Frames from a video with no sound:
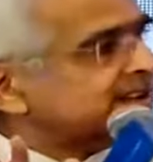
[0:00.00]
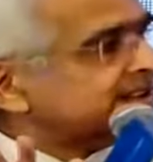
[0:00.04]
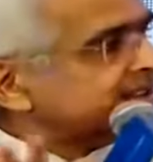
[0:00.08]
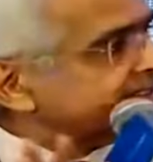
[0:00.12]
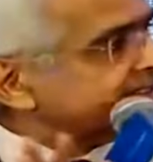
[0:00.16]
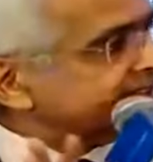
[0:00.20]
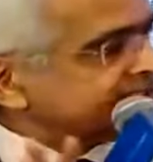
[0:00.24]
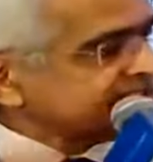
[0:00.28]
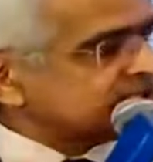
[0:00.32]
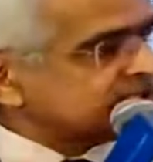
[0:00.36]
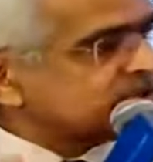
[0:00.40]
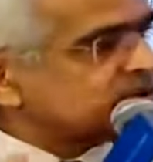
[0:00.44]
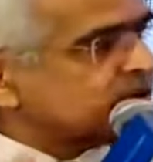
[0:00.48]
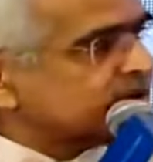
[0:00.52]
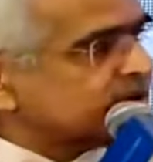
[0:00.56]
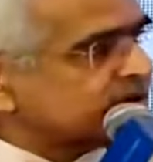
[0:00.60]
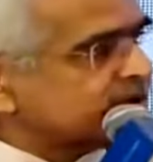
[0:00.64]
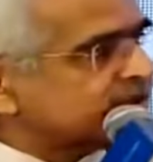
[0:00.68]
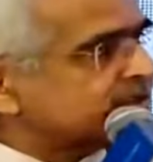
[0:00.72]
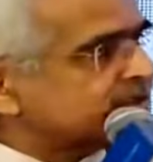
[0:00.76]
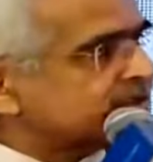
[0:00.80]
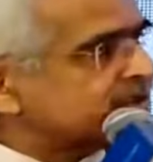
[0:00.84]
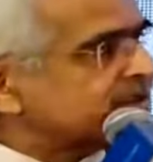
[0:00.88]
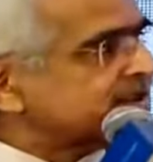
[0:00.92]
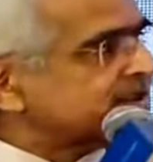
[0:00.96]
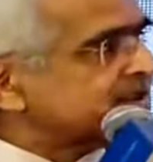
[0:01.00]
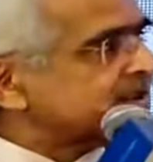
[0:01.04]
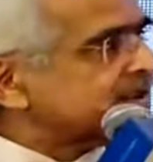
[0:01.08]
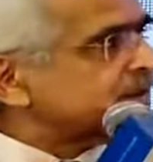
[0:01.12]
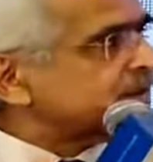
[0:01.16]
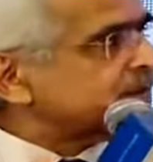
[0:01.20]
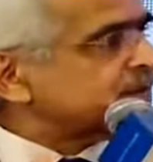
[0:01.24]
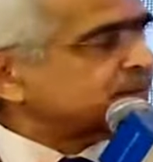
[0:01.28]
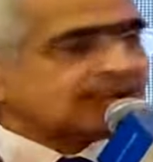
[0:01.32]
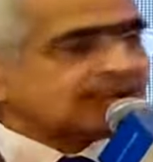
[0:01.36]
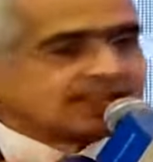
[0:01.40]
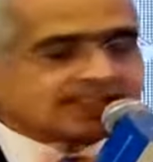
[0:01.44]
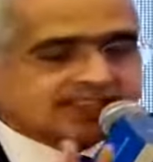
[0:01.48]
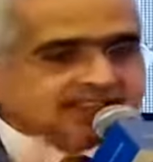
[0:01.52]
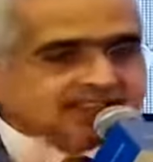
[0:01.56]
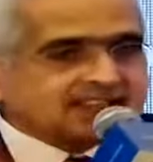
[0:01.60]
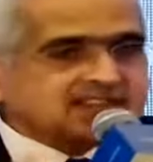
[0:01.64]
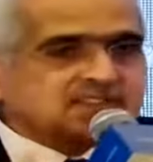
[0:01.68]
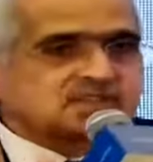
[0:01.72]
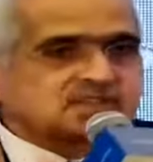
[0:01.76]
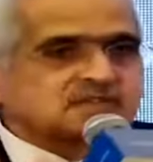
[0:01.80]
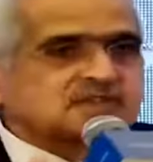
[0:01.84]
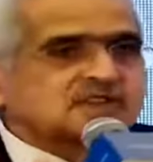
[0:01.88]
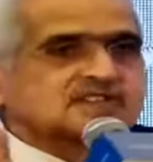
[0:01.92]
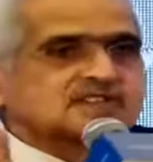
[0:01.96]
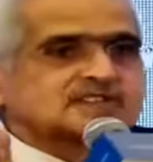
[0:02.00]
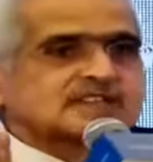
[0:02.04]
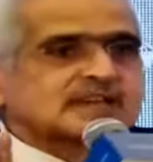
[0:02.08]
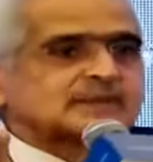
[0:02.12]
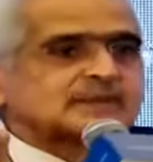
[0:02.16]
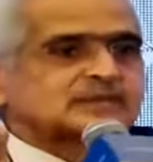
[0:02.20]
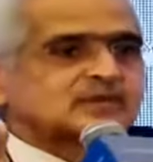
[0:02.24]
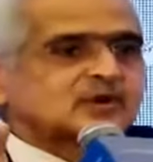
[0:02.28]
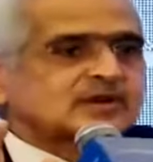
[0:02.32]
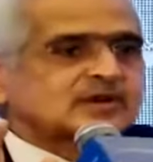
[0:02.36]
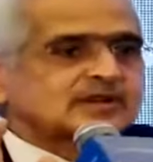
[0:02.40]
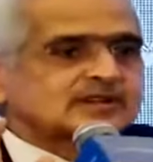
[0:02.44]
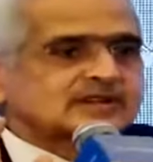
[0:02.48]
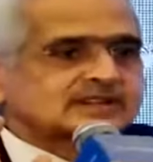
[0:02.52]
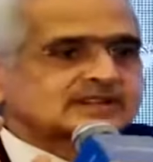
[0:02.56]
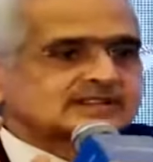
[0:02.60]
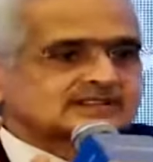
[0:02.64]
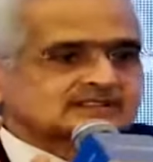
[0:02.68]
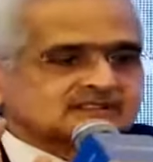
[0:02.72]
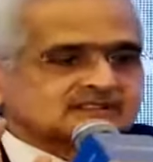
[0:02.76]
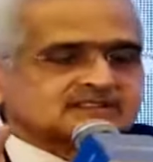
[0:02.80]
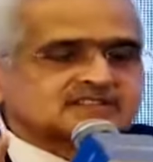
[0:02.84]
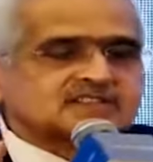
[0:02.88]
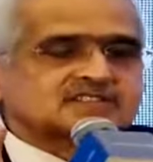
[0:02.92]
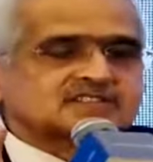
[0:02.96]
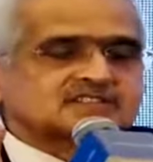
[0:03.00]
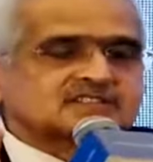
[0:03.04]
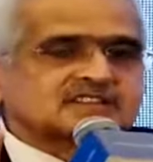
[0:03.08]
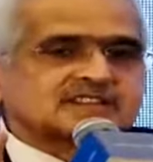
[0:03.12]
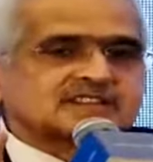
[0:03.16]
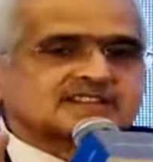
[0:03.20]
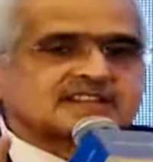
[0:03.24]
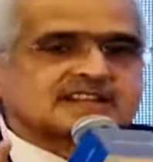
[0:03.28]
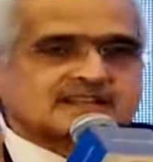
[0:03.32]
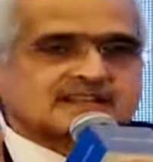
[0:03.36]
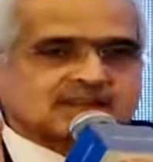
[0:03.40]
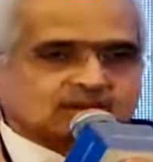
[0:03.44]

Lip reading: That's not by any stretch, I'm not suggesting that.